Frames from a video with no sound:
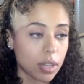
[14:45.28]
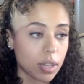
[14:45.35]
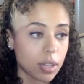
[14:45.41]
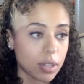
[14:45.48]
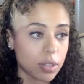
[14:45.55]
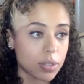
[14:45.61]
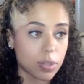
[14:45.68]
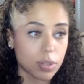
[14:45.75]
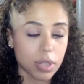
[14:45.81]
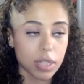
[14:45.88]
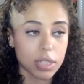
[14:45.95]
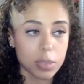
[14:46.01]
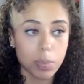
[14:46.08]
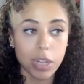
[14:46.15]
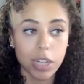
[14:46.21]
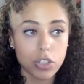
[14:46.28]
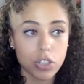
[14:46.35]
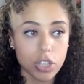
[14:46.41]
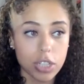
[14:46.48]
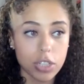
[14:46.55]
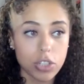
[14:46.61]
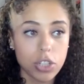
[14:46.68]
sort of like spinach
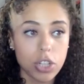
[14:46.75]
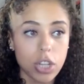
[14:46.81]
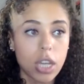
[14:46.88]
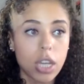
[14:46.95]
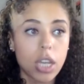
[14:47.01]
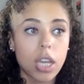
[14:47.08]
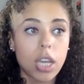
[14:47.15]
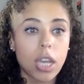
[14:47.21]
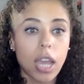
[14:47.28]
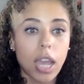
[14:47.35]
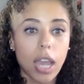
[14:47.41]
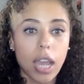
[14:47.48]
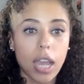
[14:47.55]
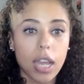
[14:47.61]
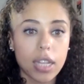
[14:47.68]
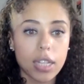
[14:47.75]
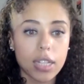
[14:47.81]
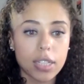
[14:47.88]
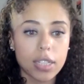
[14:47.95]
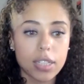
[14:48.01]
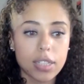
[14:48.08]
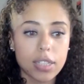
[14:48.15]
dish,
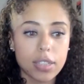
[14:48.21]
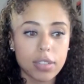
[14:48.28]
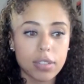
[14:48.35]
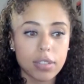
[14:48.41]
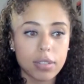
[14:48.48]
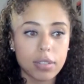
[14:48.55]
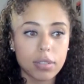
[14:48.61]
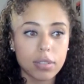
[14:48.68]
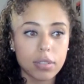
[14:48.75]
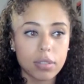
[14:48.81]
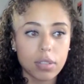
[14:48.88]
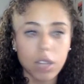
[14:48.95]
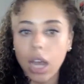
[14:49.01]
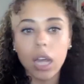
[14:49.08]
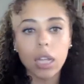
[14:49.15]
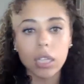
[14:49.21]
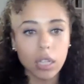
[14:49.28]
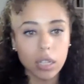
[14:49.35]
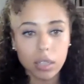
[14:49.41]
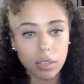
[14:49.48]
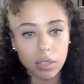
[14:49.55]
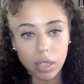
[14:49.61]
and
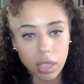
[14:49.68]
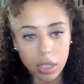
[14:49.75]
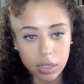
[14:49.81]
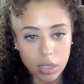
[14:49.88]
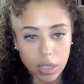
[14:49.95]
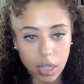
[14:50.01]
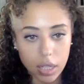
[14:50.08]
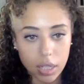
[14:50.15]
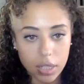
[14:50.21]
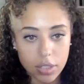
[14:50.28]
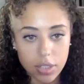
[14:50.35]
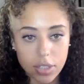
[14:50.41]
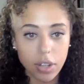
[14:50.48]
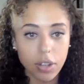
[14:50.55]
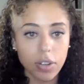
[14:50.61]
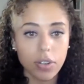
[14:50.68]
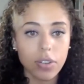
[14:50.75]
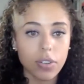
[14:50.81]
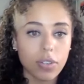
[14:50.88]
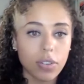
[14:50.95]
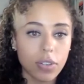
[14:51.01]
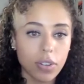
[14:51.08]
challah the next day.
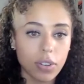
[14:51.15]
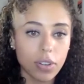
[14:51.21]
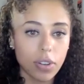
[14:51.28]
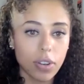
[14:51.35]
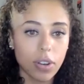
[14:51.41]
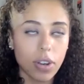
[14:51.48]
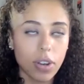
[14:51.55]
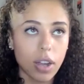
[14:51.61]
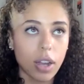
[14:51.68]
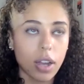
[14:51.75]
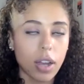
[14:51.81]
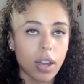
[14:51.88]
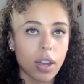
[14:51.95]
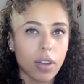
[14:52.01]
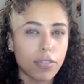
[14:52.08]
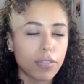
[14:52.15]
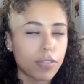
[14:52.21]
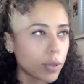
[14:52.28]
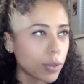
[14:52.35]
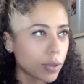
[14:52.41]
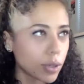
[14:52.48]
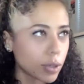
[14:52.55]
So
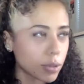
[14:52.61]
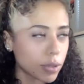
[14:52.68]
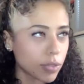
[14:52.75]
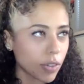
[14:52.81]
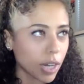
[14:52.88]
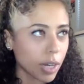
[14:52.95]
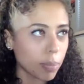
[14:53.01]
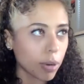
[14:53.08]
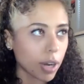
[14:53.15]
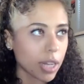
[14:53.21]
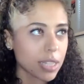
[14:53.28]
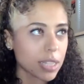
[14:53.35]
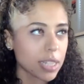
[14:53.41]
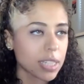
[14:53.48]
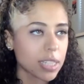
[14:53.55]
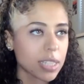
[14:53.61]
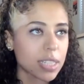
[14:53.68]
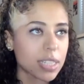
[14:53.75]
food was very present.